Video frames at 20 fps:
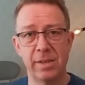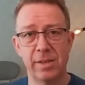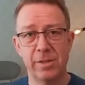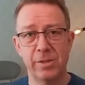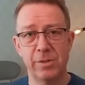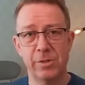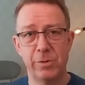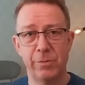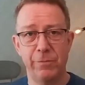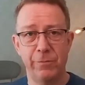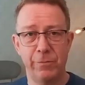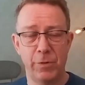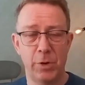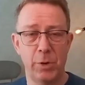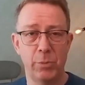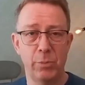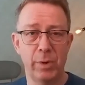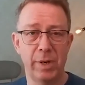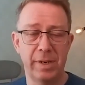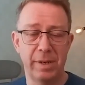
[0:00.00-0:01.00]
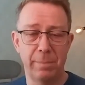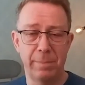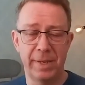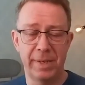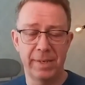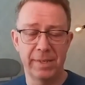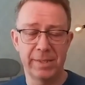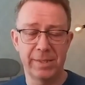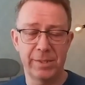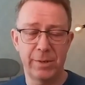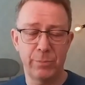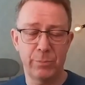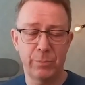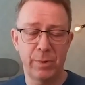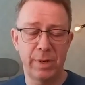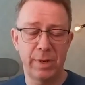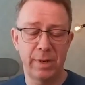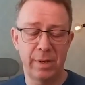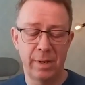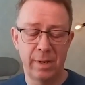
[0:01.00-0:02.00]
So firmware and embedded
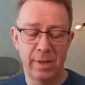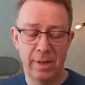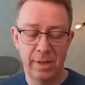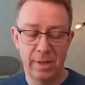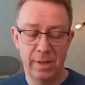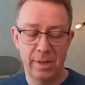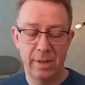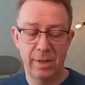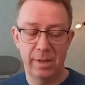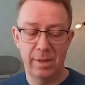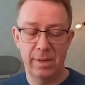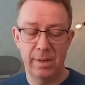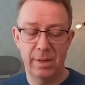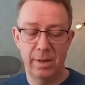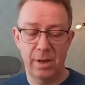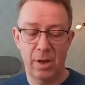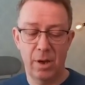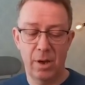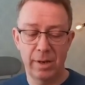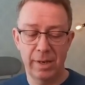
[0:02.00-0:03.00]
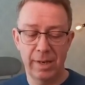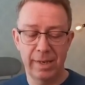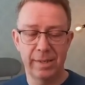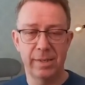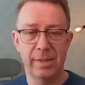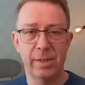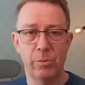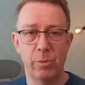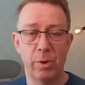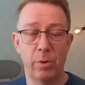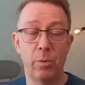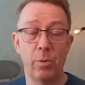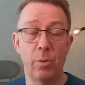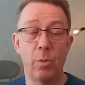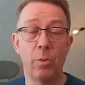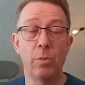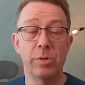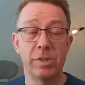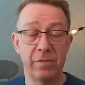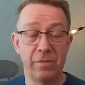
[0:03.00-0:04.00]
software are integrated
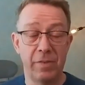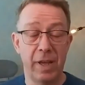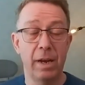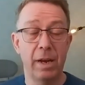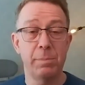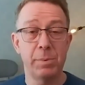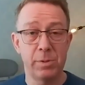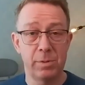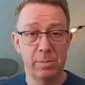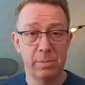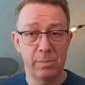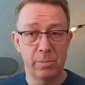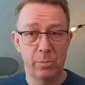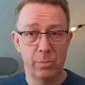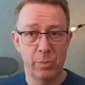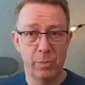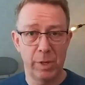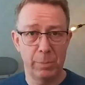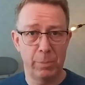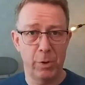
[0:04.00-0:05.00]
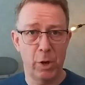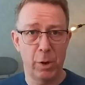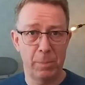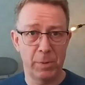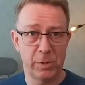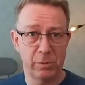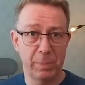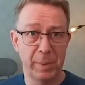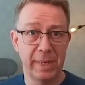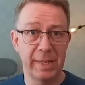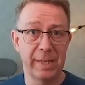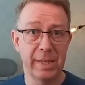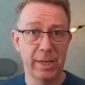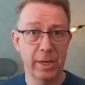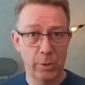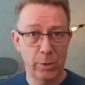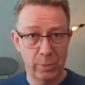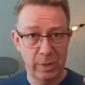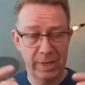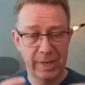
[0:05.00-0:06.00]
or developed with the purpose of being
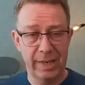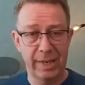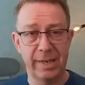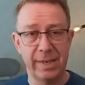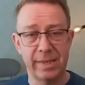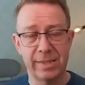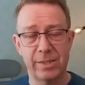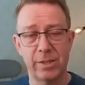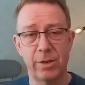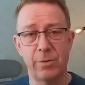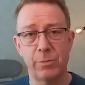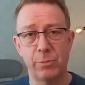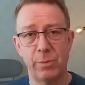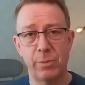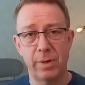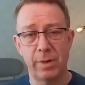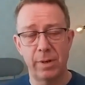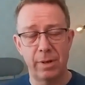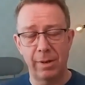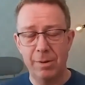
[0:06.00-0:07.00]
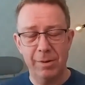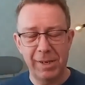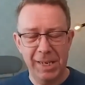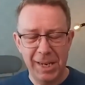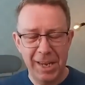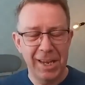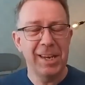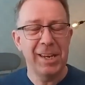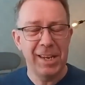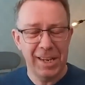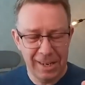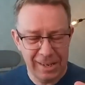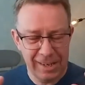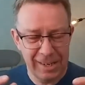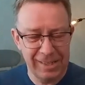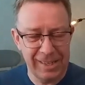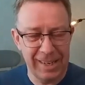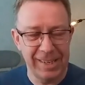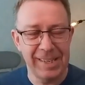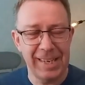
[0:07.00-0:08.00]
included in the software, in a
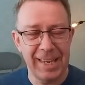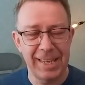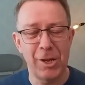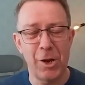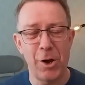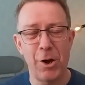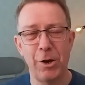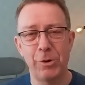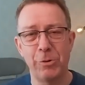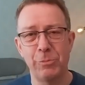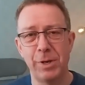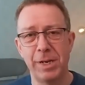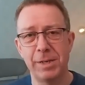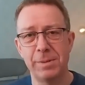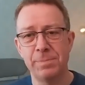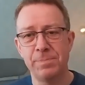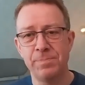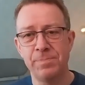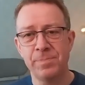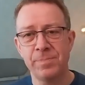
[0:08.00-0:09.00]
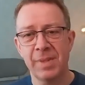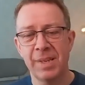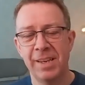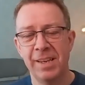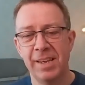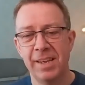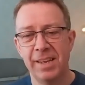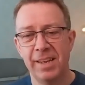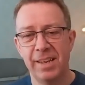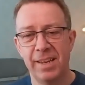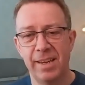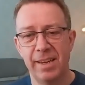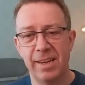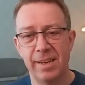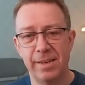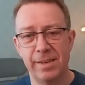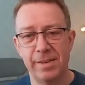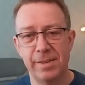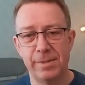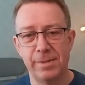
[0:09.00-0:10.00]
dedicated hardware.
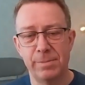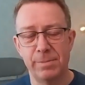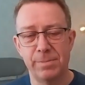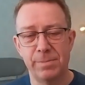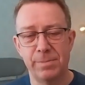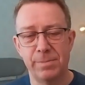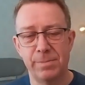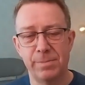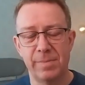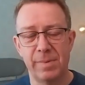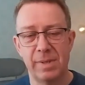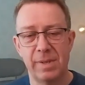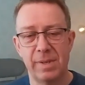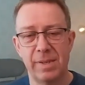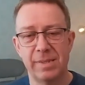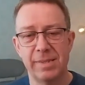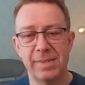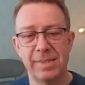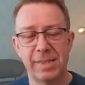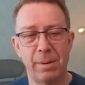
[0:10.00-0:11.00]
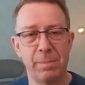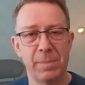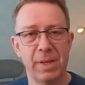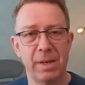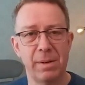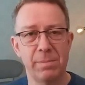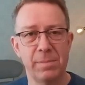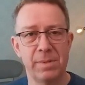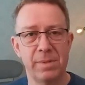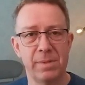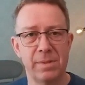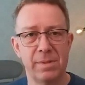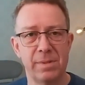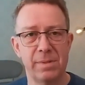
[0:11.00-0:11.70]
And sometimes